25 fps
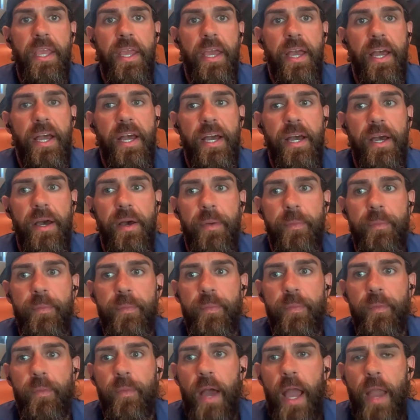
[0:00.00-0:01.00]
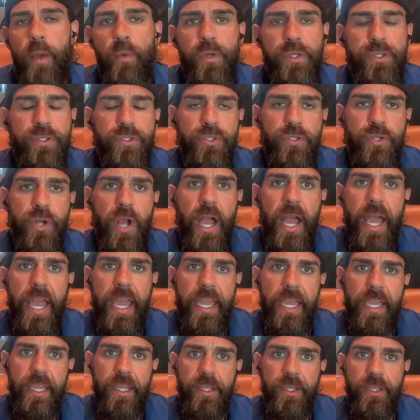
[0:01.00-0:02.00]
I would
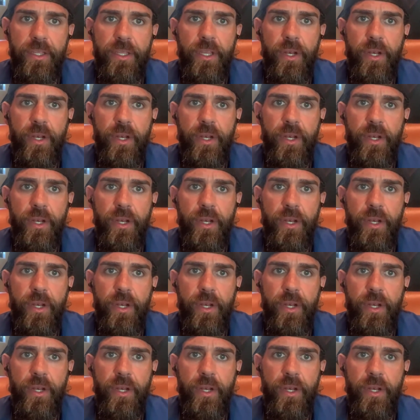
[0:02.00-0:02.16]
try,